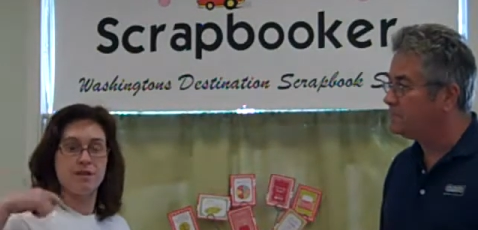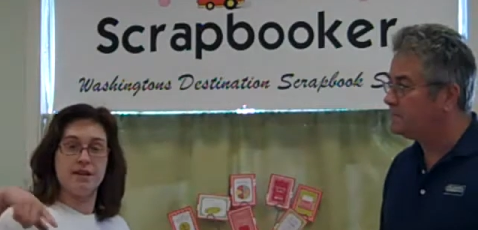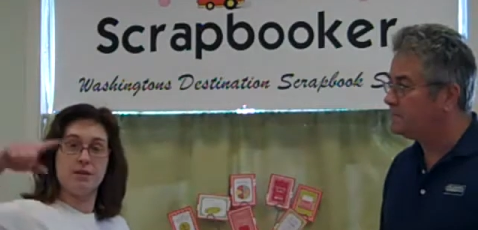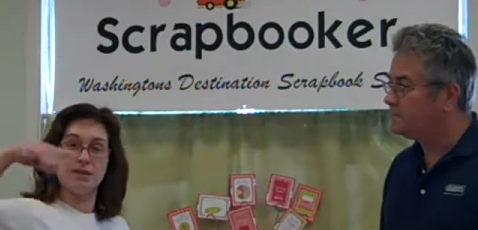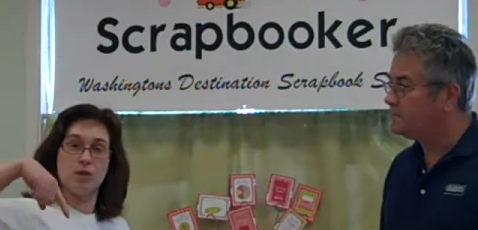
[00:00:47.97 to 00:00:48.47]
Speaker 1: the
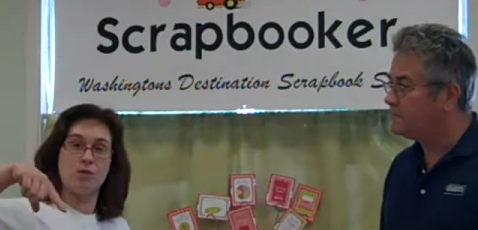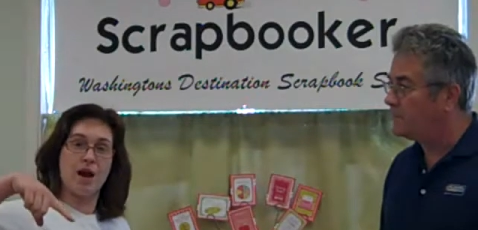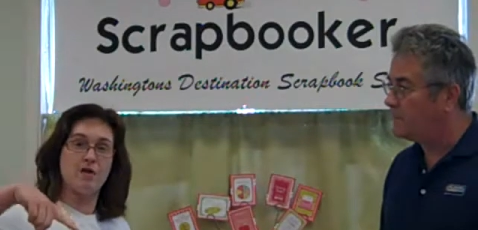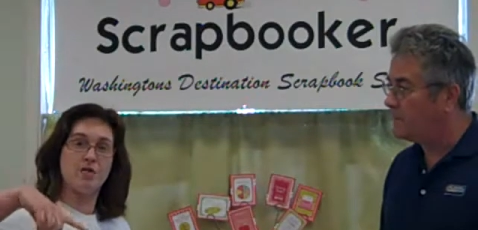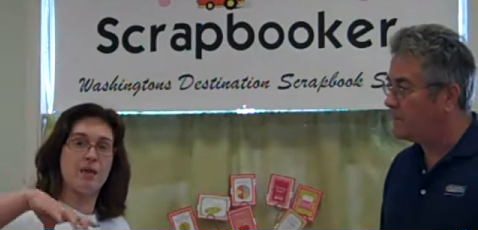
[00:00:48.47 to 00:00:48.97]
downtown
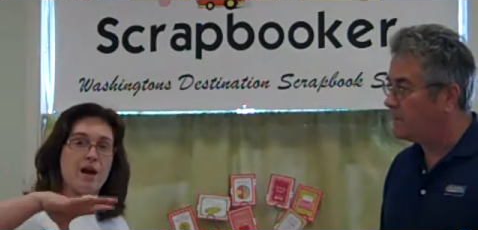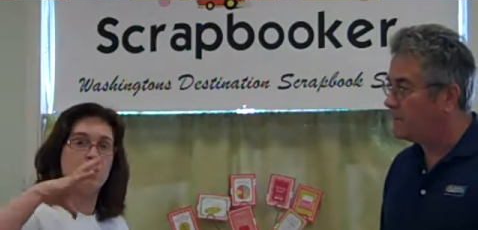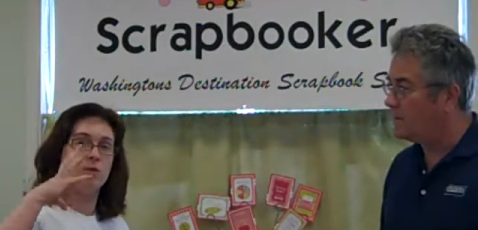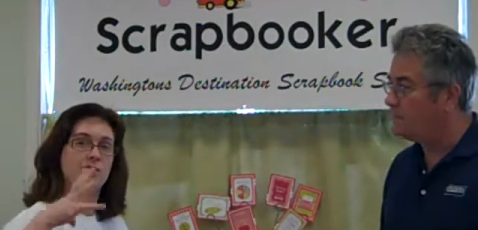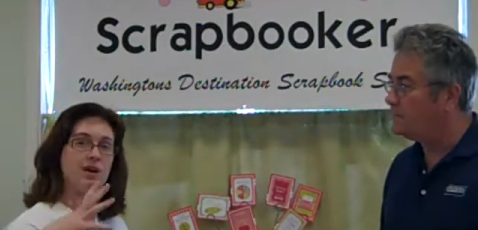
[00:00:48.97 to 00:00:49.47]

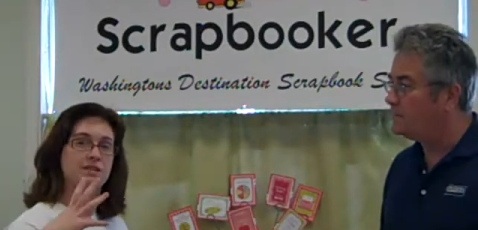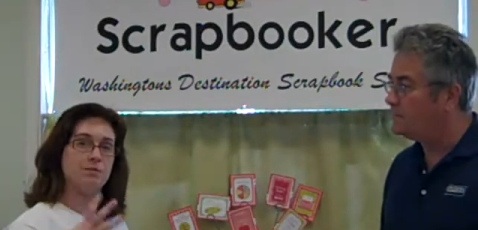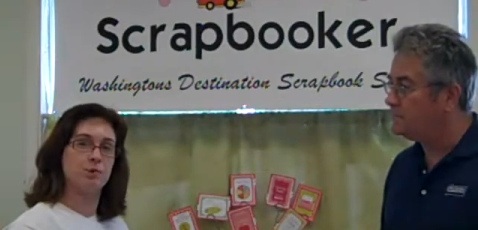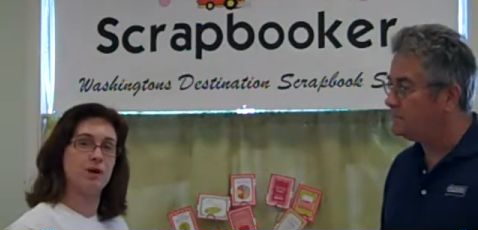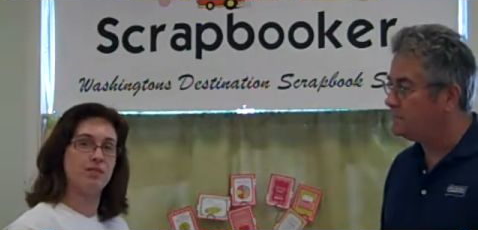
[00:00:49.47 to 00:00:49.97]
roundabout. We've got
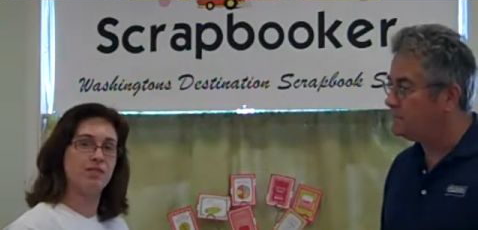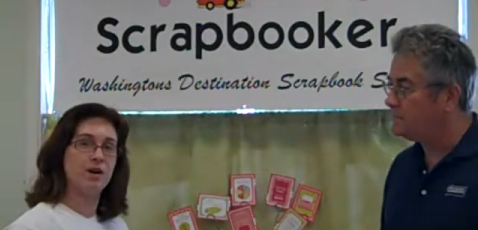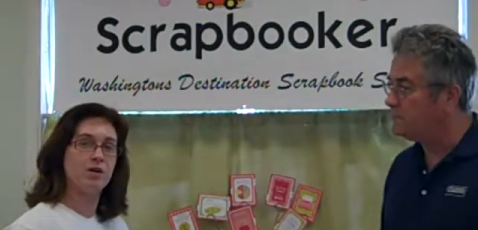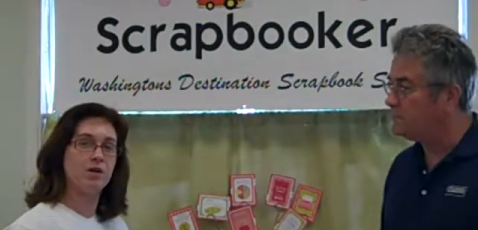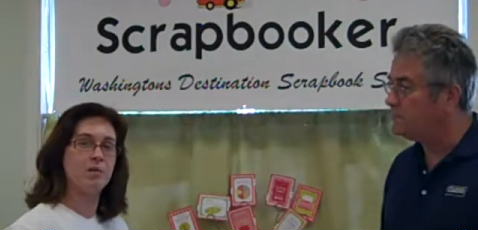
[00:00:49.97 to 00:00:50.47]
some great
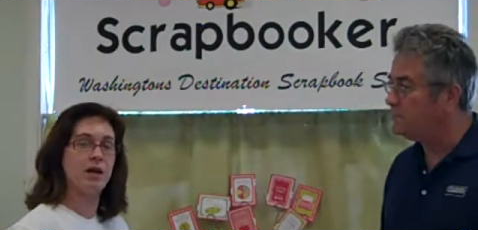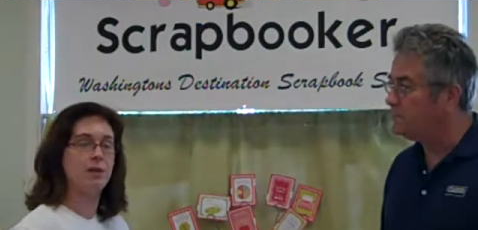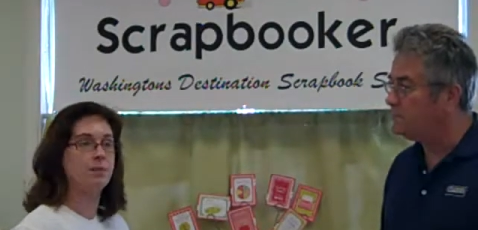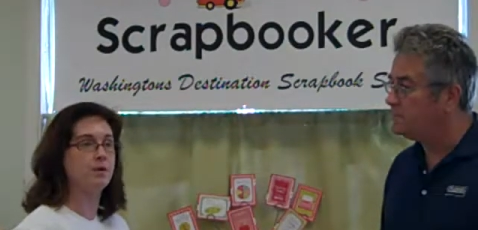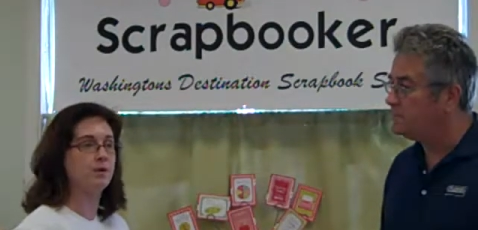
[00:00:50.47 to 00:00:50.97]
ferry
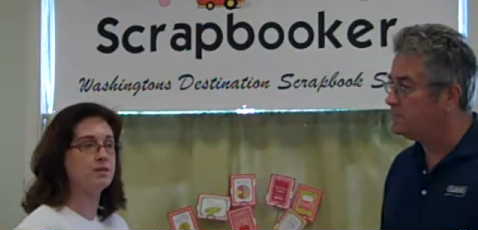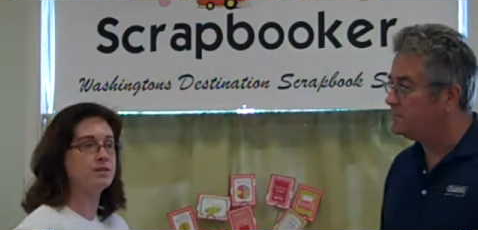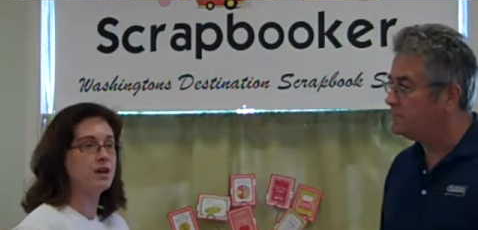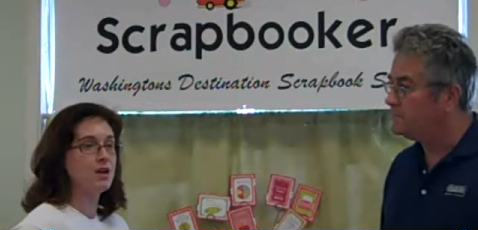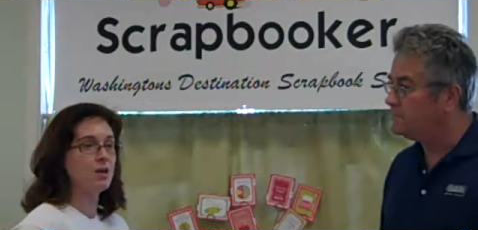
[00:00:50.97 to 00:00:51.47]

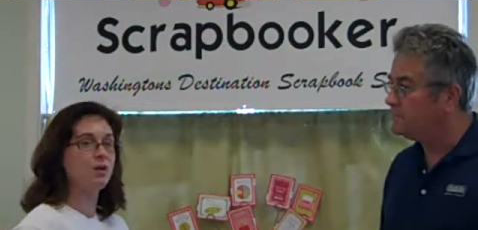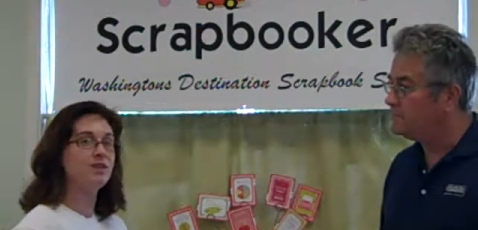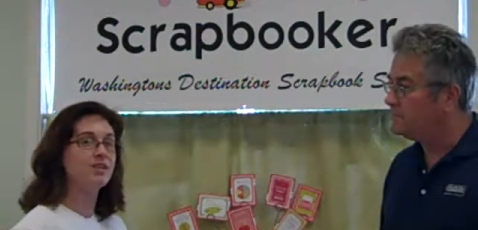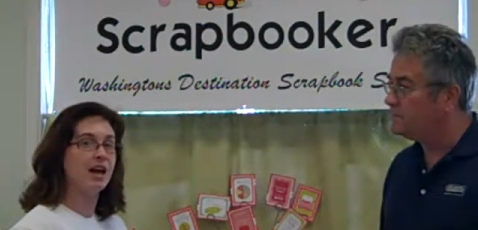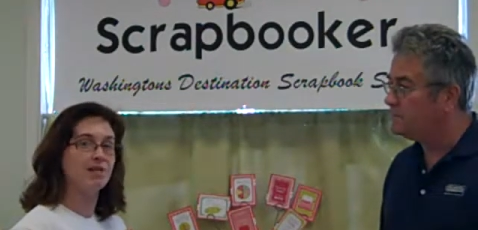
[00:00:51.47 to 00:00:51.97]
papers we
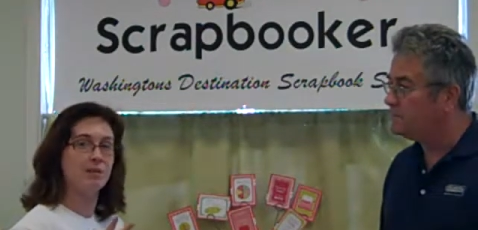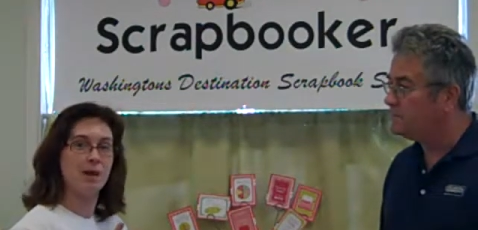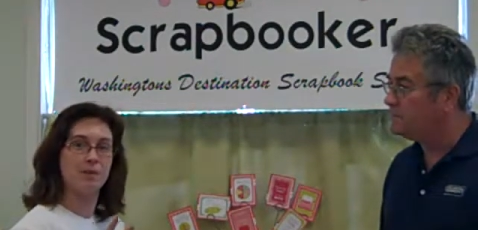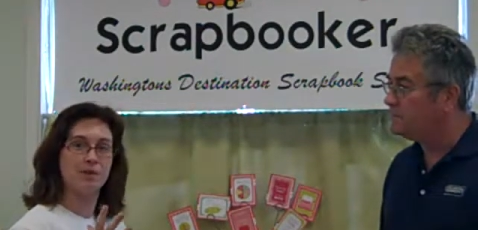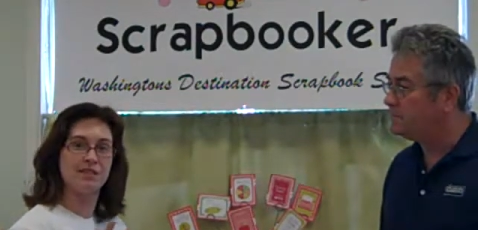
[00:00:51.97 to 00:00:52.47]
even have a
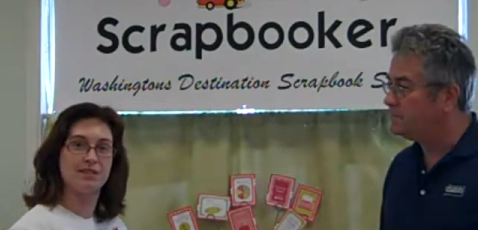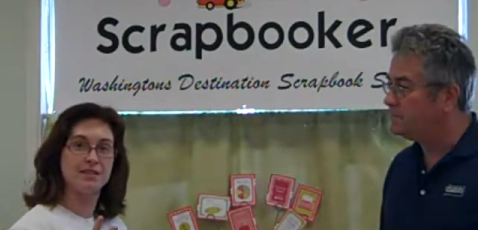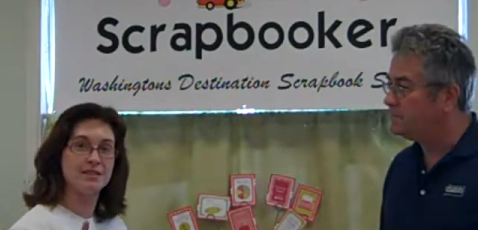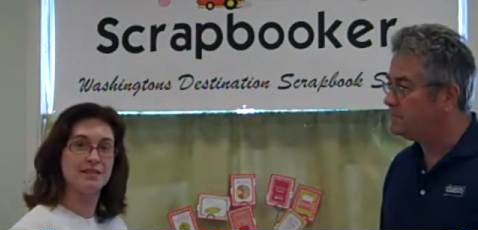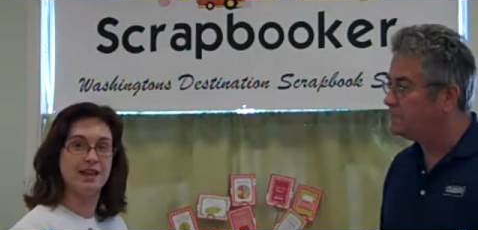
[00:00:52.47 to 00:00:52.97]
paper that
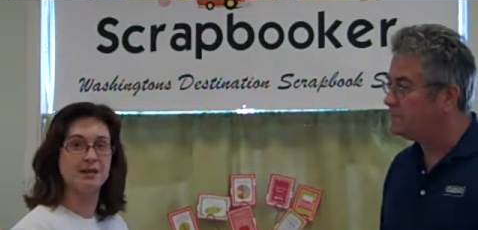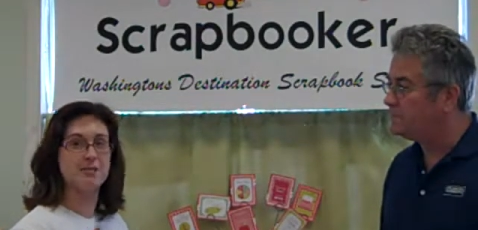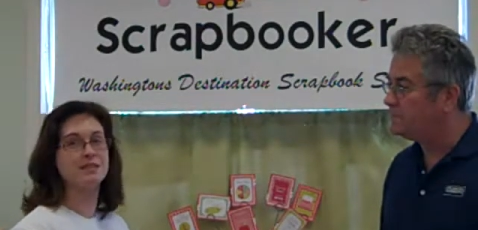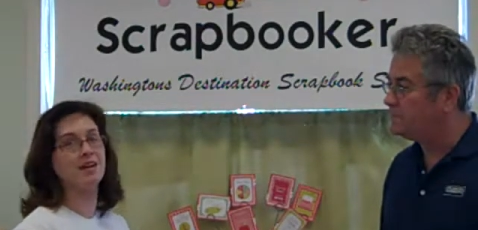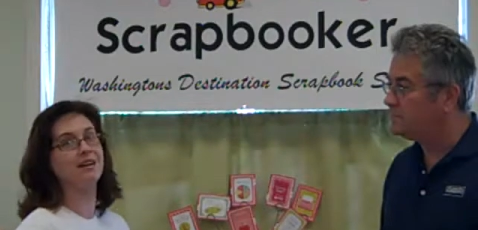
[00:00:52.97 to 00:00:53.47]
says it's an
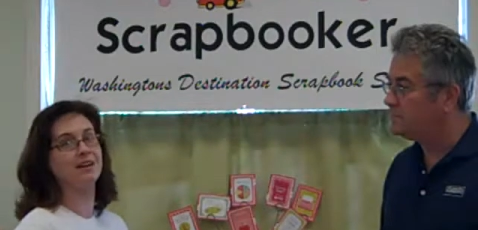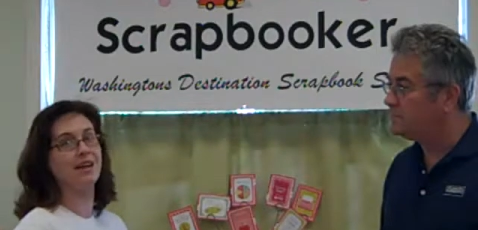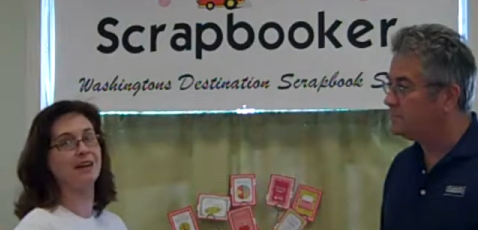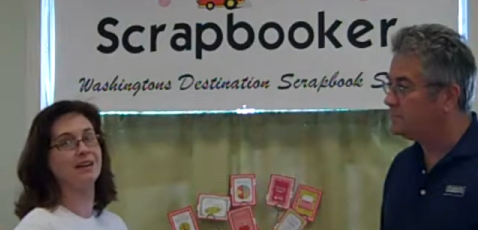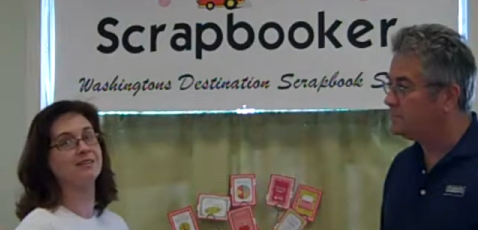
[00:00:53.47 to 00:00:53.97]
Edmonds kind of
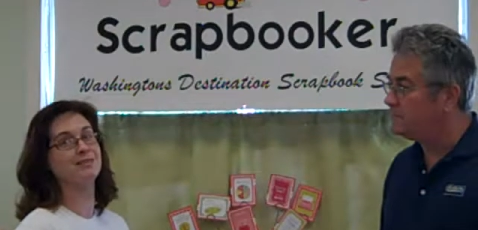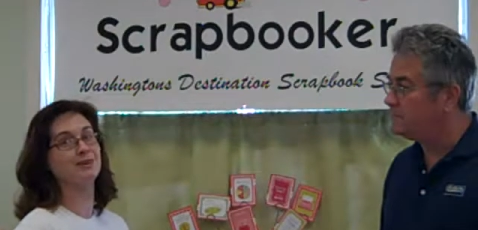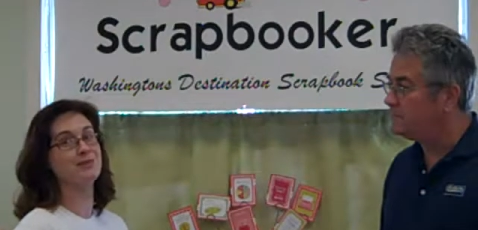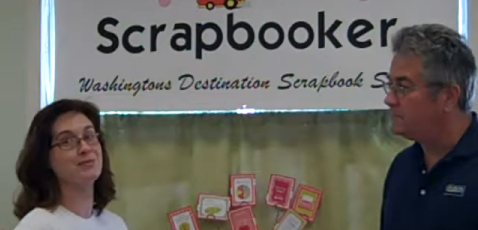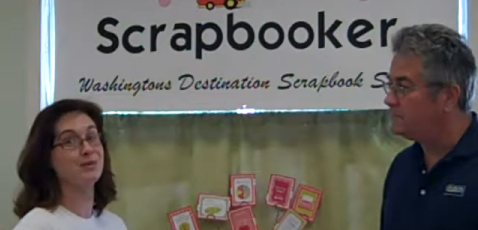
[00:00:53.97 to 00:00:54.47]
day because
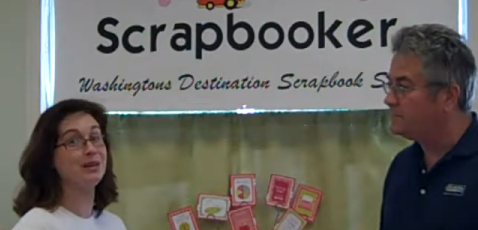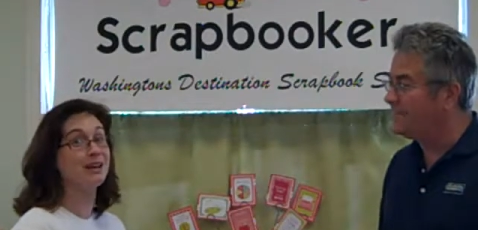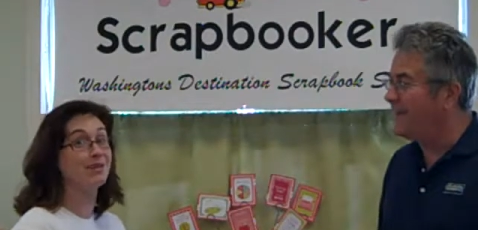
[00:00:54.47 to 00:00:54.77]
you know we